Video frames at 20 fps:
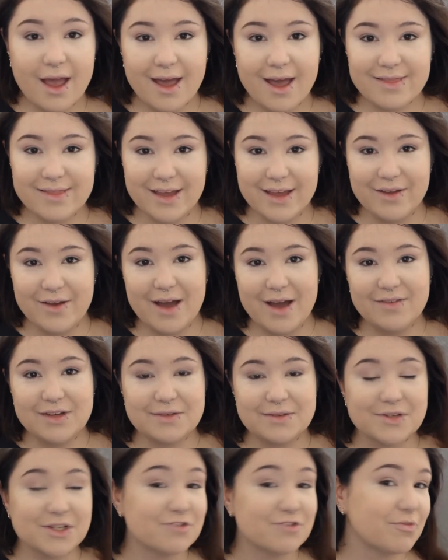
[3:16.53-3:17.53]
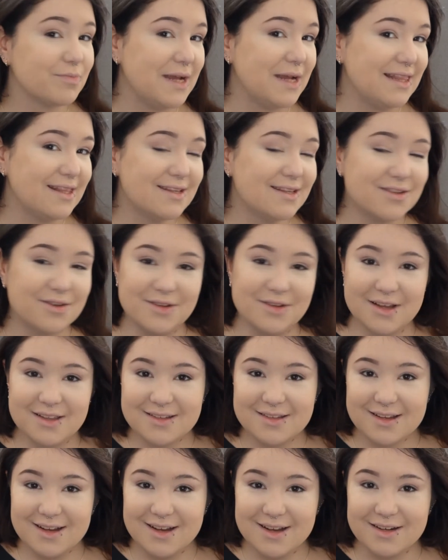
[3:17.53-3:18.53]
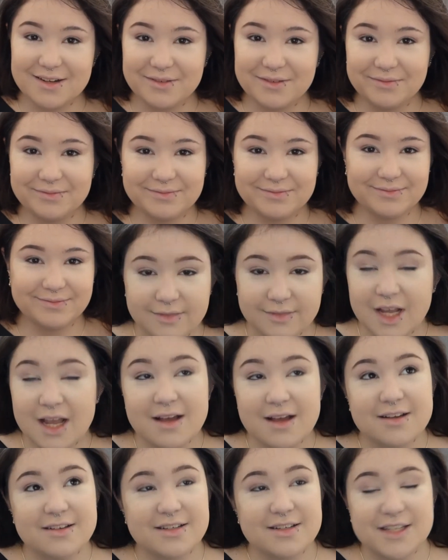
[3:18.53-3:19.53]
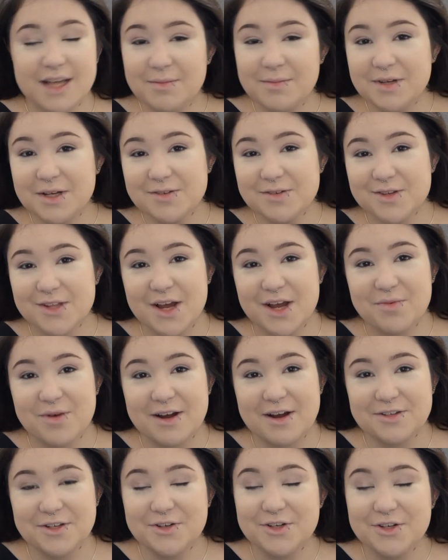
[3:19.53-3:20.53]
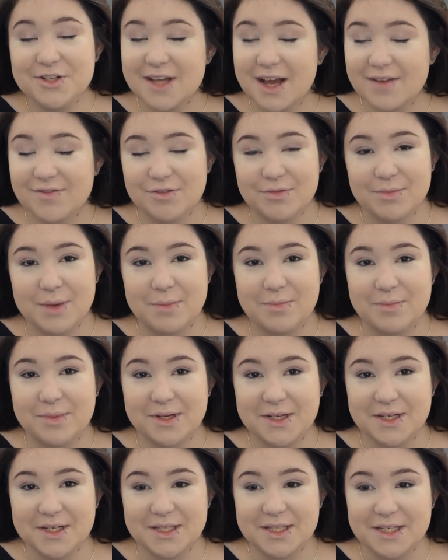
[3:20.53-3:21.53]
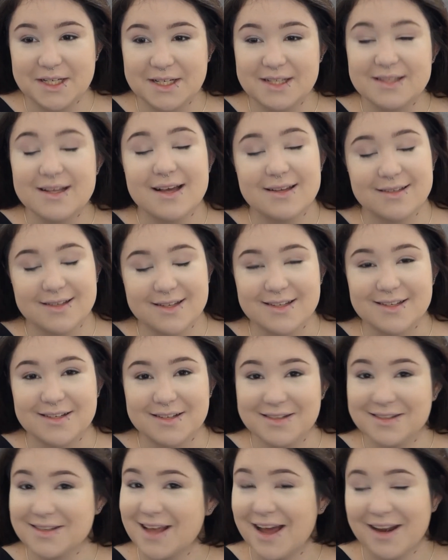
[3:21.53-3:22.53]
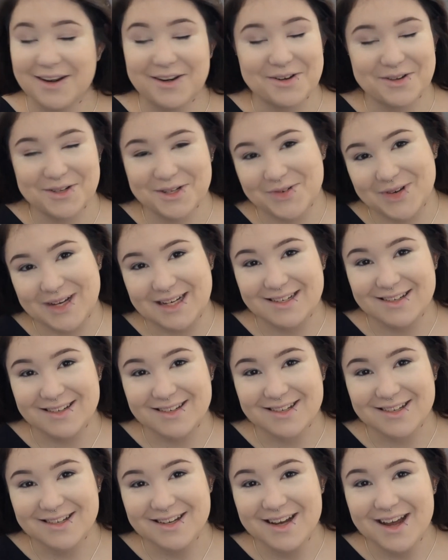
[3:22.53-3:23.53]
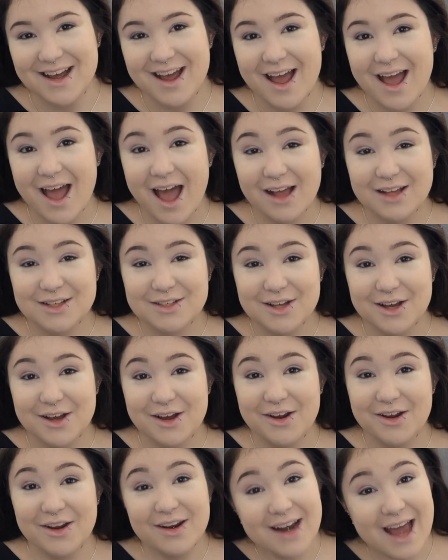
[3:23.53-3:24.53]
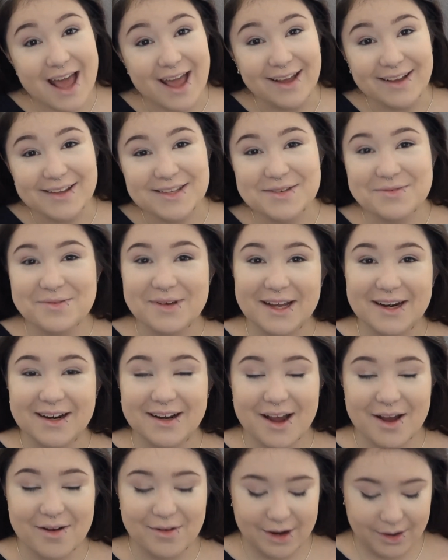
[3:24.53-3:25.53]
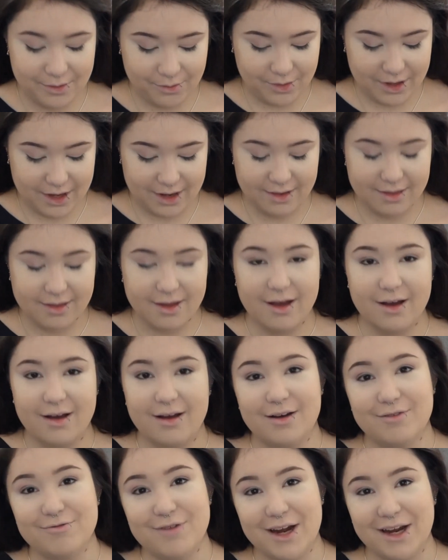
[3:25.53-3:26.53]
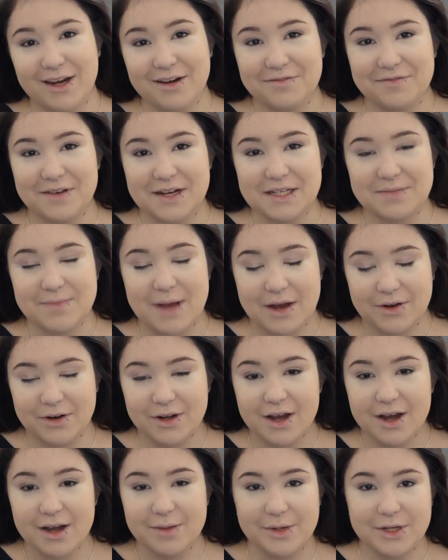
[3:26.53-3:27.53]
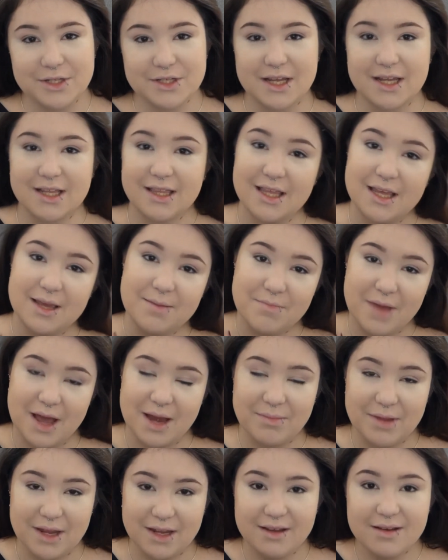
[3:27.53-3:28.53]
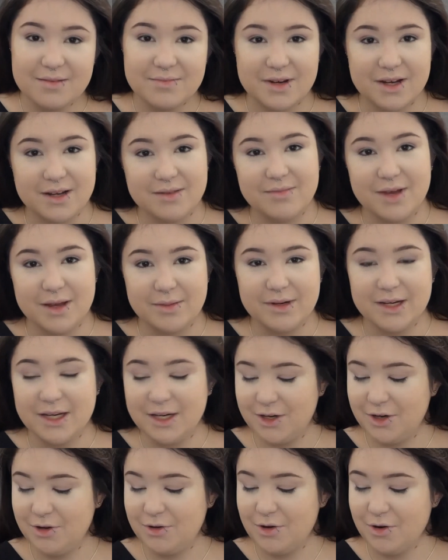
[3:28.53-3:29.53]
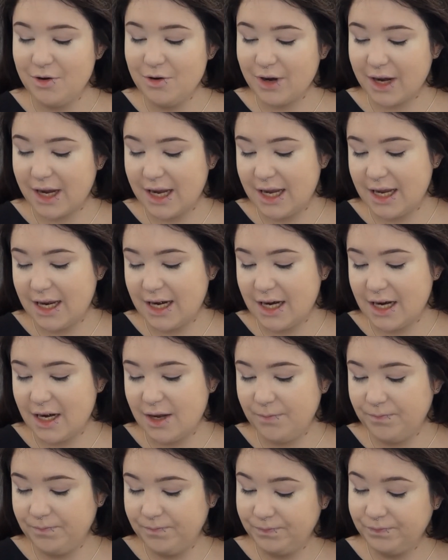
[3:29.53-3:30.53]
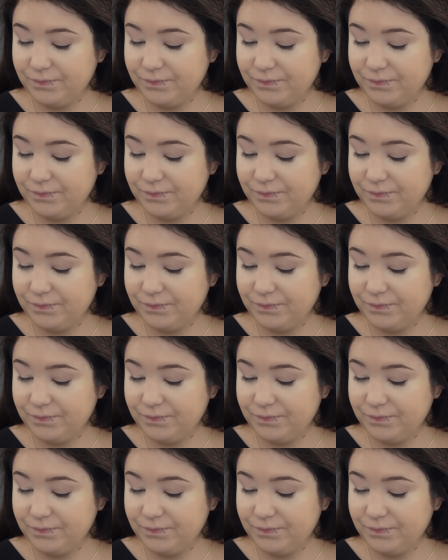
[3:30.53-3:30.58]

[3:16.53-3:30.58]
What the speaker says: And there you have it, just repeat this on the other side. Sometimes with eyebrows you just have to remember that they're sisters and not twins. So next we're going to go in with our regular face powder. I'm using the Matte Makeup by Maybelline New York in